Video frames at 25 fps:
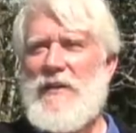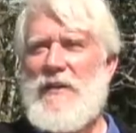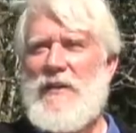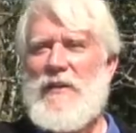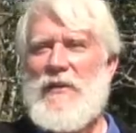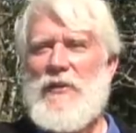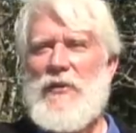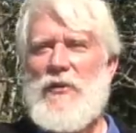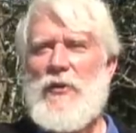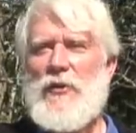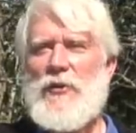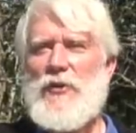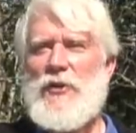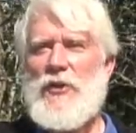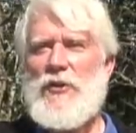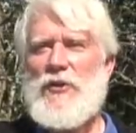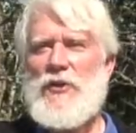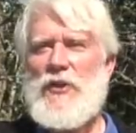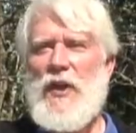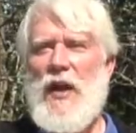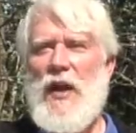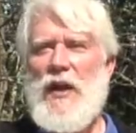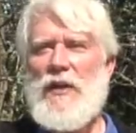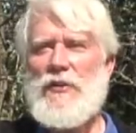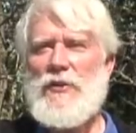You're just
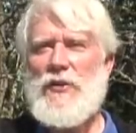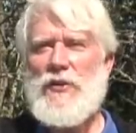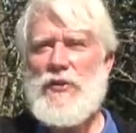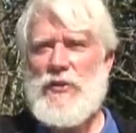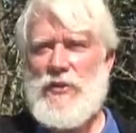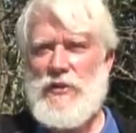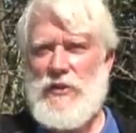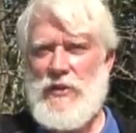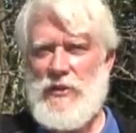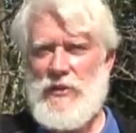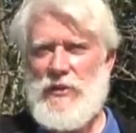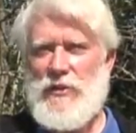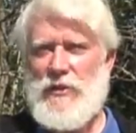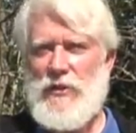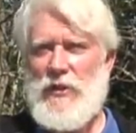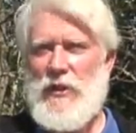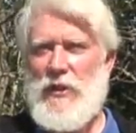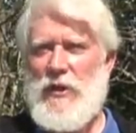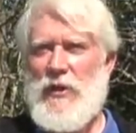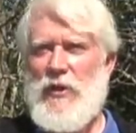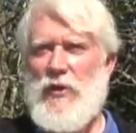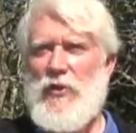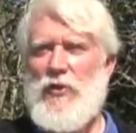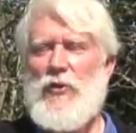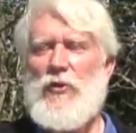consciousness.
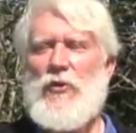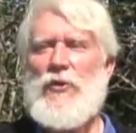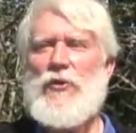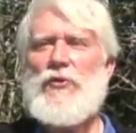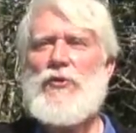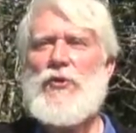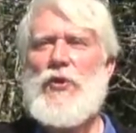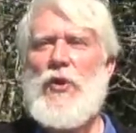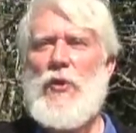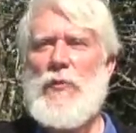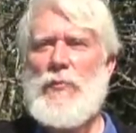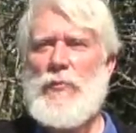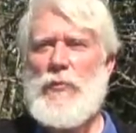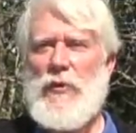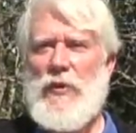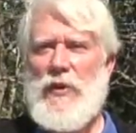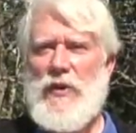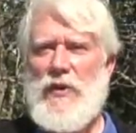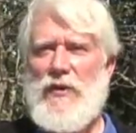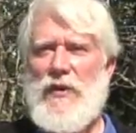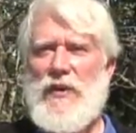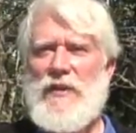You're interpreting